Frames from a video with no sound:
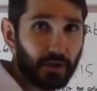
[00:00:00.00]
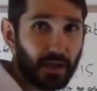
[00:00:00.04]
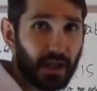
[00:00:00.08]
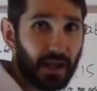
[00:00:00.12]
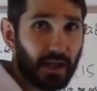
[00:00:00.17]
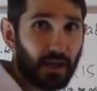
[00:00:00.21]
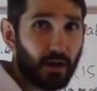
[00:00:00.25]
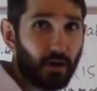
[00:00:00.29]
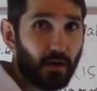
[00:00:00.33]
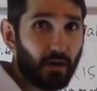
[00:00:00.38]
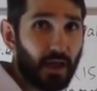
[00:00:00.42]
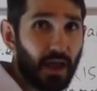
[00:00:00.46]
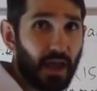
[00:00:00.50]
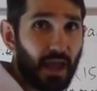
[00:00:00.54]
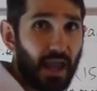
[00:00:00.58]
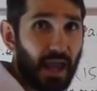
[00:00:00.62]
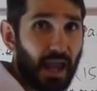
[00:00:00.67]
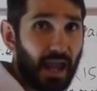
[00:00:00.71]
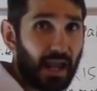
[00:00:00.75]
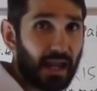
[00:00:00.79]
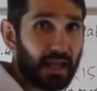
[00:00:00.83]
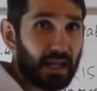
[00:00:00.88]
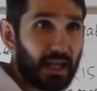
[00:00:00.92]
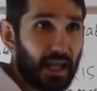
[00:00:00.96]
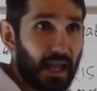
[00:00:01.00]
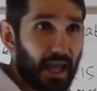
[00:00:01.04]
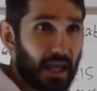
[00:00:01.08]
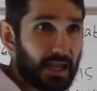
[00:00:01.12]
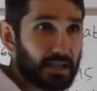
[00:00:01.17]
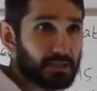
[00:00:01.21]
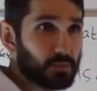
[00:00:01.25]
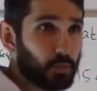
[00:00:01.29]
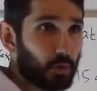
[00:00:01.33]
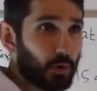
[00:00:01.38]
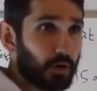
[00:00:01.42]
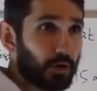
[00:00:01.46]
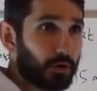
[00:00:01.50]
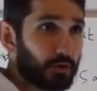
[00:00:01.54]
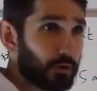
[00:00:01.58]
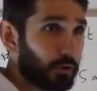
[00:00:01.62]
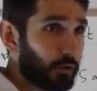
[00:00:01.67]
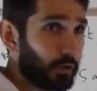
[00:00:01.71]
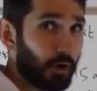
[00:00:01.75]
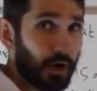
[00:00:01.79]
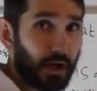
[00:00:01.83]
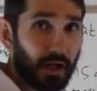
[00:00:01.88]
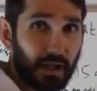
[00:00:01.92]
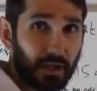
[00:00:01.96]
now, and it has worked
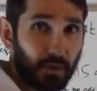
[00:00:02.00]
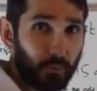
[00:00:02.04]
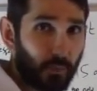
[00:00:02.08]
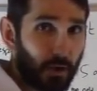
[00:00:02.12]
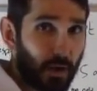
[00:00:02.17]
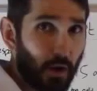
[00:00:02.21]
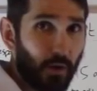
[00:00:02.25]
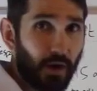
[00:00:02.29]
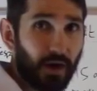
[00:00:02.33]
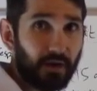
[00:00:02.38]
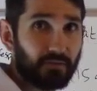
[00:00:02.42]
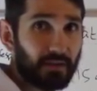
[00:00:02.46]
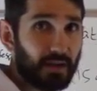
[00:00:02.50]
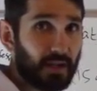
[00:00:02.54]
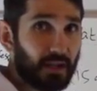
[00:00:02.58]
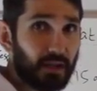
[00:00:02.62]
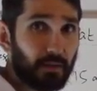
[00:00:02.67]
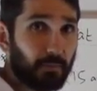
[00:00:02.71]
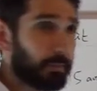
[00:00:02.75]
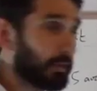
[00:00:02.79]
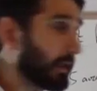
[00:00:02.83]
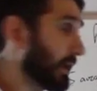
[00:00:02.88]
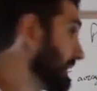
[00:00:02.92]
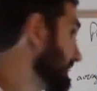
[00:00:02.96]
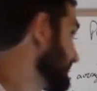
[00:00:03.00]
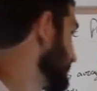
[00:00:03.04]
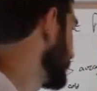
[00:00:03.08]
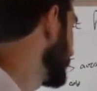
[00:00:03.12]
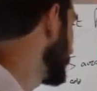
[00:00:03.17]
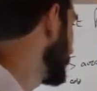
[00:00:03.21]
great. We don't have any complaints at